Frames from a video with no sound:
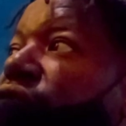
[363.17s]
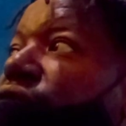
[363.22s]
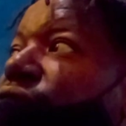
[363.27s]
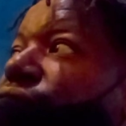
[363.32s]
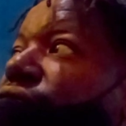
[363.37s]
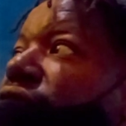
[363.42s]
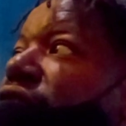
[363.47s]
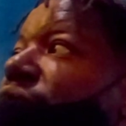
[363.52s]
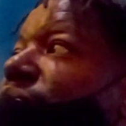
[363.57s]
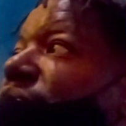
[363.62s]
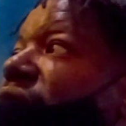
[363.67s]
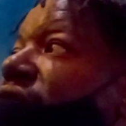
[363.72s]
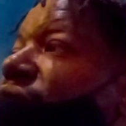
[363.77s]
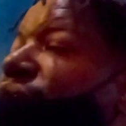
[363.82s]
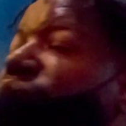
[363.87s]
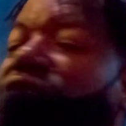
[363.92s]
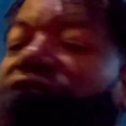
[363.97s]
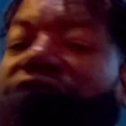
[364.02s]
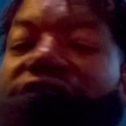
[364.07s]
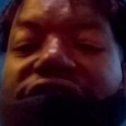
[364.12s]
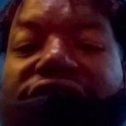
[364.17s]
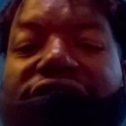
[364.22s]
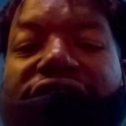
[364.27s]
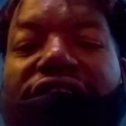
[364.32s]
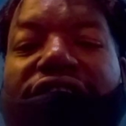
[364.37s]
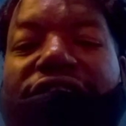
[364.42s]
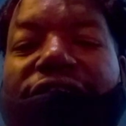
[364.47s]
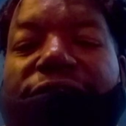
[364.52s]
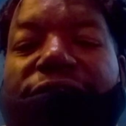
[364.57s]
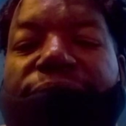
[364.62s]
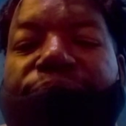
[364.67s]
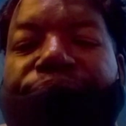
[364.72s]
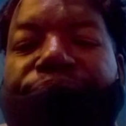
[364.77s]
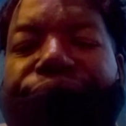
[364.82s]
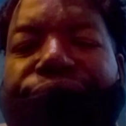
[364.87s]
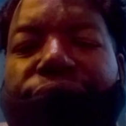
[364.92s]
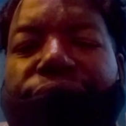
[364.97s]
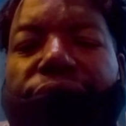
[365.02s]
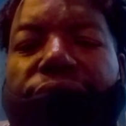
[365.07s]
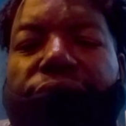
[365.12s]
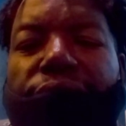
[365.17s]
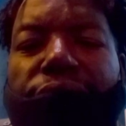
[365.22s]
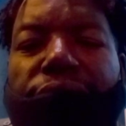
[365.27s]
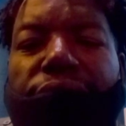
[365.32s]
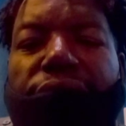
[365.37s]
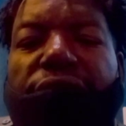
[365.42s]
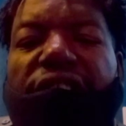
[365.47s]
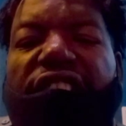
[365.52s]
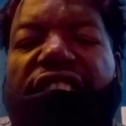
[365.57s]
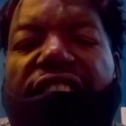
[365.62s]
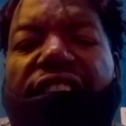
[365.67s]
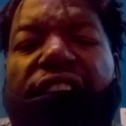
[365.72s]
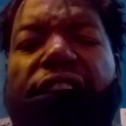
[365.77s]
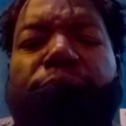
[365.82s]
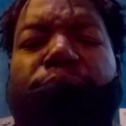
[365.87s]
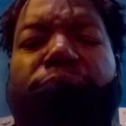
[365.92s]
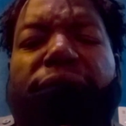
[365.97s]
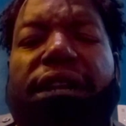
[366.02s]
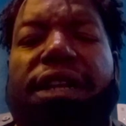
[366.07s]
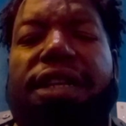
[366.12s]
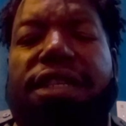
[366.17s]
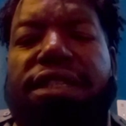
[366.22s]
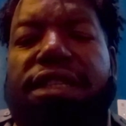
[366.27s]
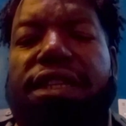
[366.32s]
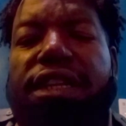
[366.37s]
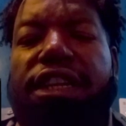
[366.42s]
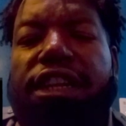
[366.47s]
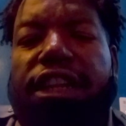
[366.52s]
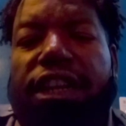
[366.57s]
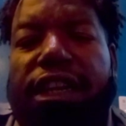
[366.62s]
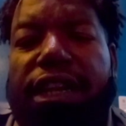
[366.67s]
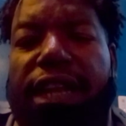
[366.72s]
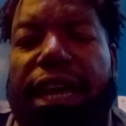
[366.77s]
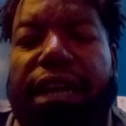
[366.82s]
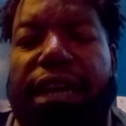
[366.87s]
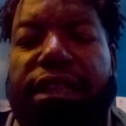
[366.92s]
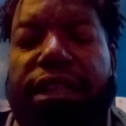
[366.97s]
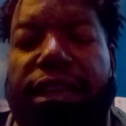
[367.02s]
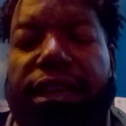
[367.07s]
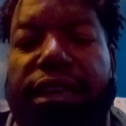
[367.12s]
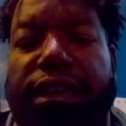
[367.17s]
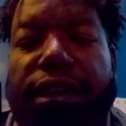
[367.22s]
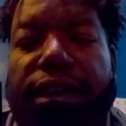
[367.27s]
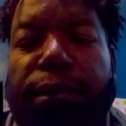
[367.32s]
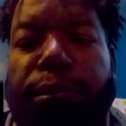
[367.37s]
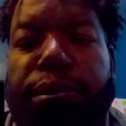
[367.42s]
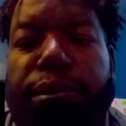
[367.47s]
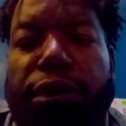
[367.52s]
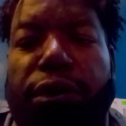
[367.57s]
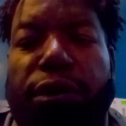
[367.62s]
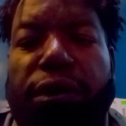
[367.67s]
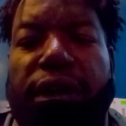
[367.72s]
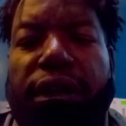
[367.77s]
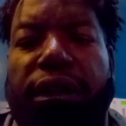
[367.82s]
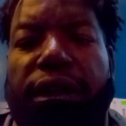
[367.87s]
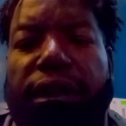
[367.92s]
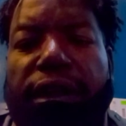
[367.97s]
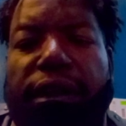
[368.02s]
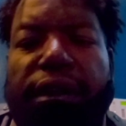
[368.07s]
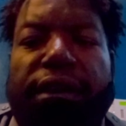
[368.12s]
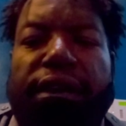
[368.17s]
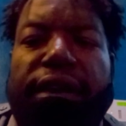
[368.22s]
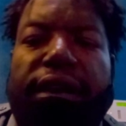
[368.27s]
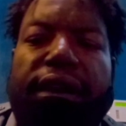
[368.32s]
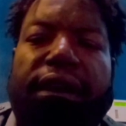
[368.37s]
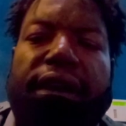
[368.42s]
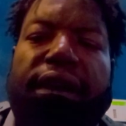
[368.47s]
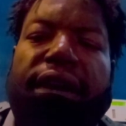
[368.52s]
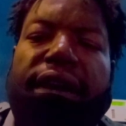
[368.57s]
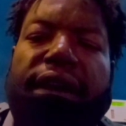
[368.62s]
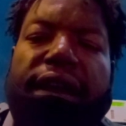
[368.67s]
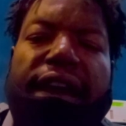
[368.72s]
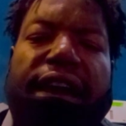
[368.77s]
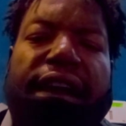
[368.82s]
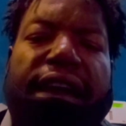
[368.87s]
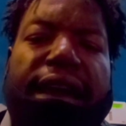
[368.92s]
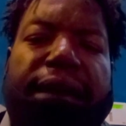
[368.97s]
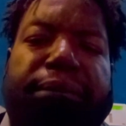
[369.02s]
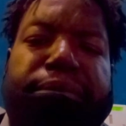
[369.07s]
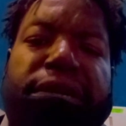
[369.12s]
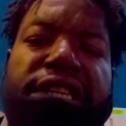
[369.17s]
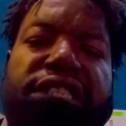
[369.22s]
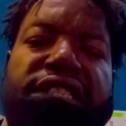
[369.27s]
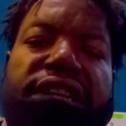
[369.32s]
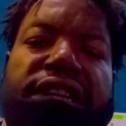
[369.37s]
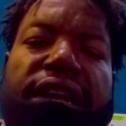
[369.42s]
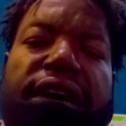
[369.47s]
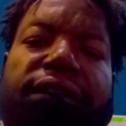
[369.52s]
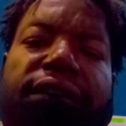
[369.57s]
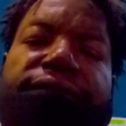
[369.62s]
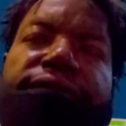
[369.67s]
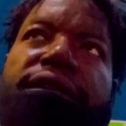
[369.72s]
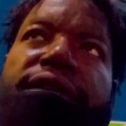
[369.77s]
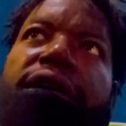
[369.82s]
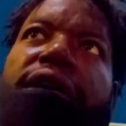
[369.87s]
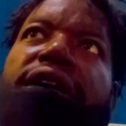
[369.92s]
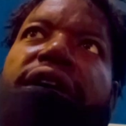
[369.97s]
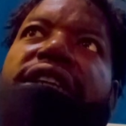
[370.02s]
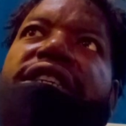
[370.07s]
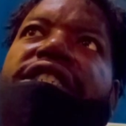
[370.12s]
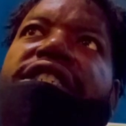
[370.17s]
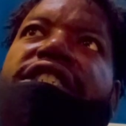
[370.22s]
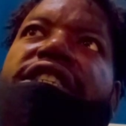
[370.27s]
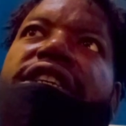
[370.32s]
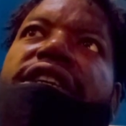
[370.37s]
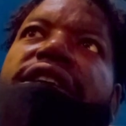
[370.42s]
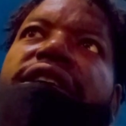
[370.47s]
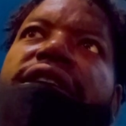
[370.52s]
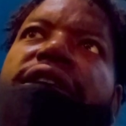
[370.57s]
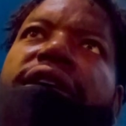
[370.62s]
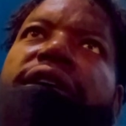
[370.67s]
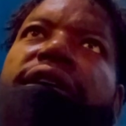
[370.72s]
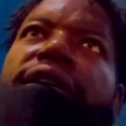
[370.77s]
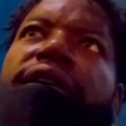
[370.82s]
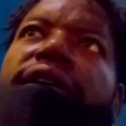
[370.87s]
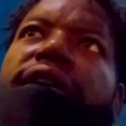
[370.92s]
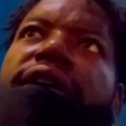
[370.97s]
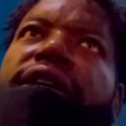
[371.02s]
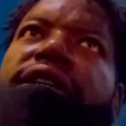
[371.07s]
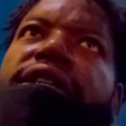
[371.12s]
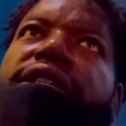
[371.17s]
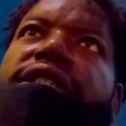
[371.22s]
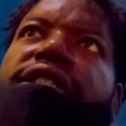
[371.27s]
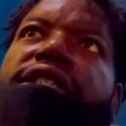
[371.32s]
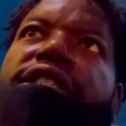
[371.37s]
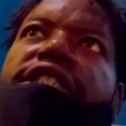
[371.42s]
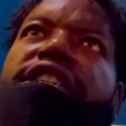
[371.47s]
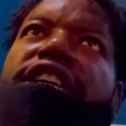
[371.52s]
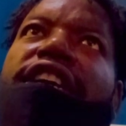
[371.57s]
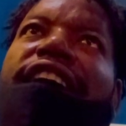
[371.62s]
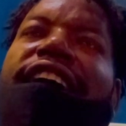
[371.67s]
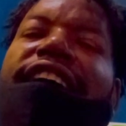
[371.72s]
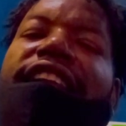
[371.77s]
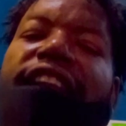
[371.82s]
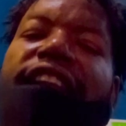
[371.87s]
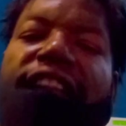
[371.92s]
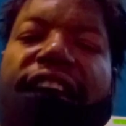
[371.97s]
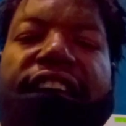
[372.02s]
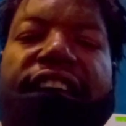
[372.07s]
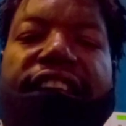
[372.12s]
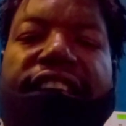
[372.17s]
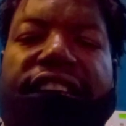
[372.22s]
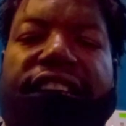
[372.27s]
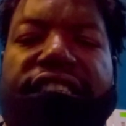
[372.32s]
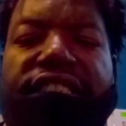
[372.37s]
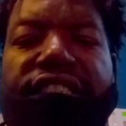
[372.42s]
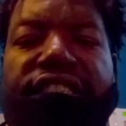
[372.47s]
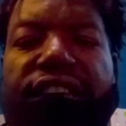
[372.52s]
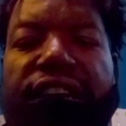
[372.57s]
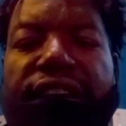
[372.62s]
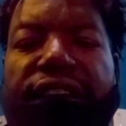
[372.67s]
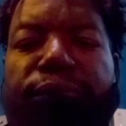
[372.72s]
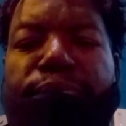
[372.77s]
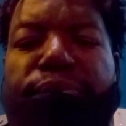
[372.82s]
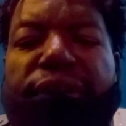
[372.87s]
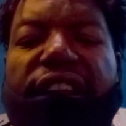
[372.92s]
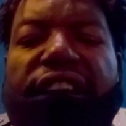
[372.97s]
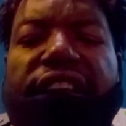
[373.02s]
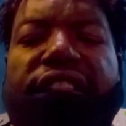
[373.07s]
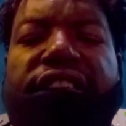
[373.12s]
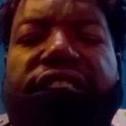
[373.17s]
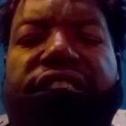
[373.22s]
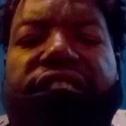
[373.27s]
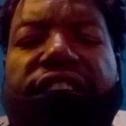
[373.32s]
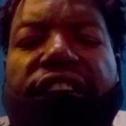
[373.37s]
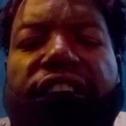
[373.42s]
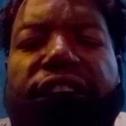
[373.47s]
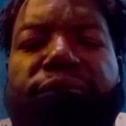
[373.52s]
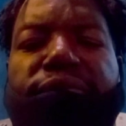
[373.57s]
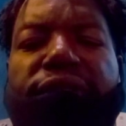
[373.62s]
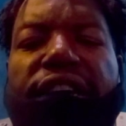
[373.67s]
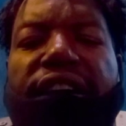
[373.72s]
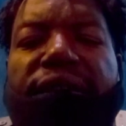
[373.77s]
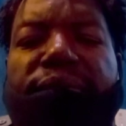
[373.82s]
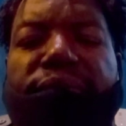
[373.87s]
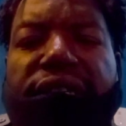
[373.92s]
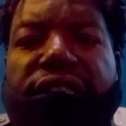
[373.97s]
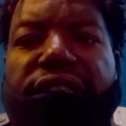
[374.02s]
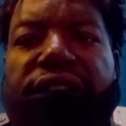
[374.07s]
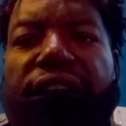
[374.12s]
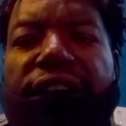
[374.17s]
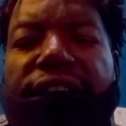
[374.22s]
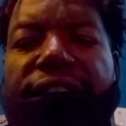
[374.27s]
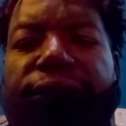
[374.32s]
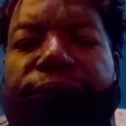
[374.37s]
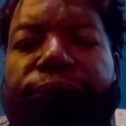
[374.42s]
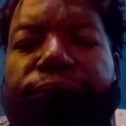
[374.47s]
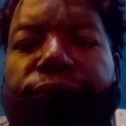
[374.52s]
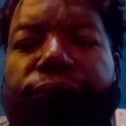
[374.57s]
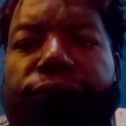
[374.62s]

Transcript: You feel me? And with this um I've been listening to Dr. Kia Pruitt, and I got much love for her because she she got a lot of insight. But at the same time, it's like